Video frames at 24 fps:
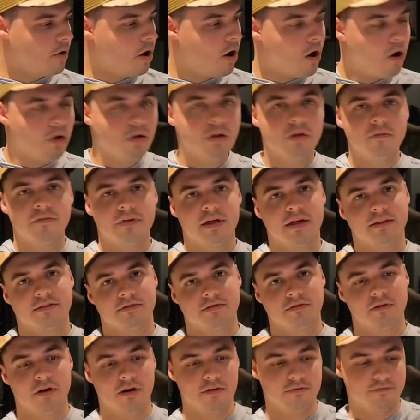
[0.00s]
All of that
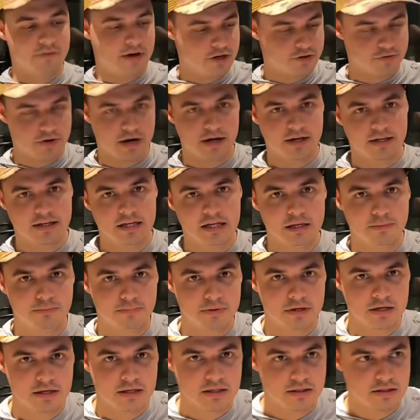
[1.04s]
stuff I try to
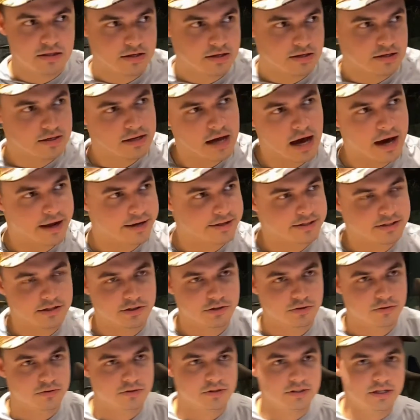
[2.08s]
keep in the
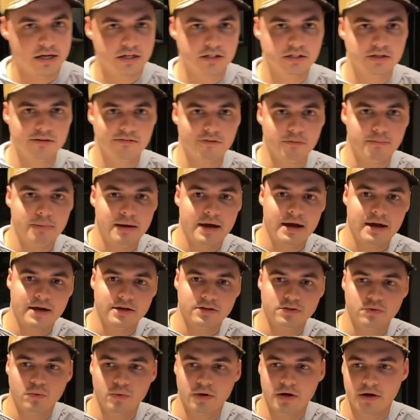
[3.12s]
non-essential section of the
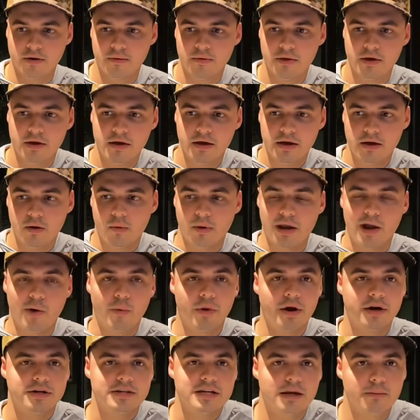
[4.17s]
pack, to where when I
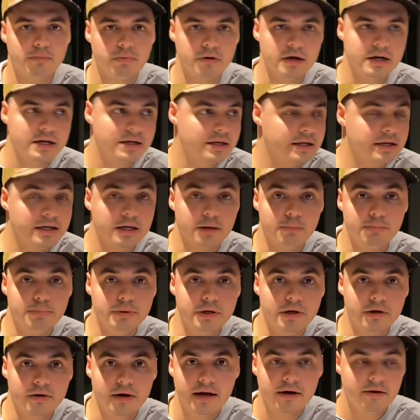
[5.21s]
want to take a break and get a
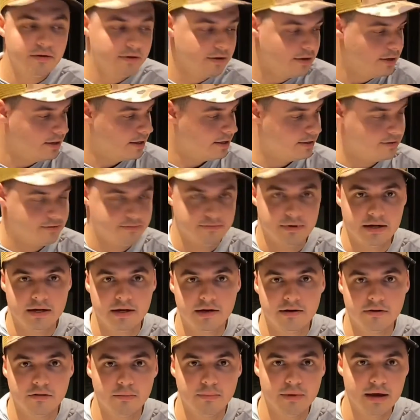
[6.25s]
beer out, it's right
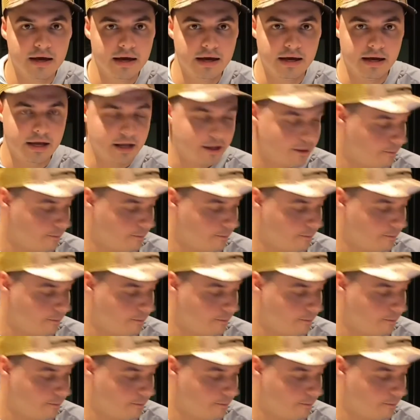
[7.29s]
here in the bag.